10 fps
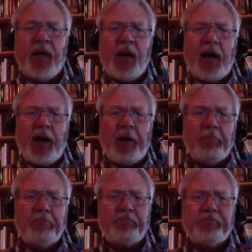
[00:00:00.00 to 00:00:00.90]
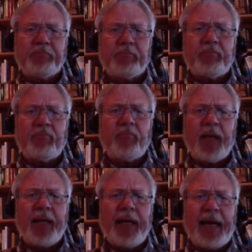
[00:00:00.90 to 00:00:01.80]
Um,
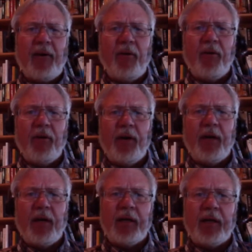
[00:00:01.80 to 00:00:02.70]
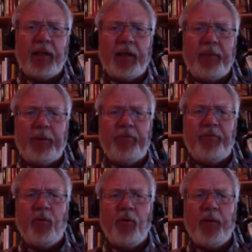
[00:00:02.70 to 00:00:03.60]
now,
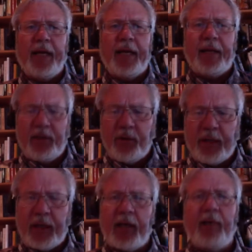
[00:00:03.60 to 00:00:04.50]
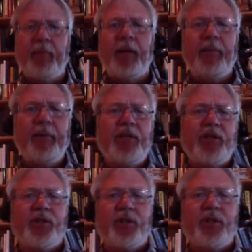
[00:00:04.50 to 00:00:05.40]
before we get into it, uh, let me
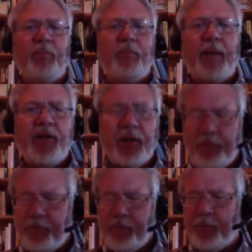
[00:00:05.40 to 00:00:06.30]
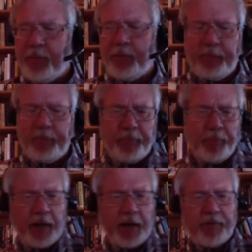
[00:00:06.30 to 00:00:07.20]
just mention for the
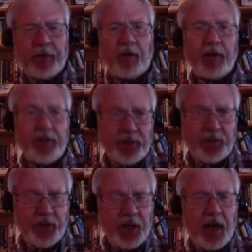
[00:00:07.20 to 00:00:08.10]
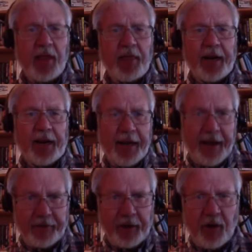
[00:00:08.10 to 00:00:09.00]
benefit of our listeners that I
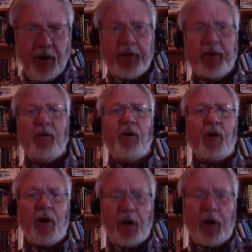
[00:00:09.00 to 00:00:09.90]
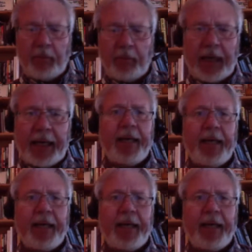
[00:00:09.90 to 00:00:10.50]
have an article on my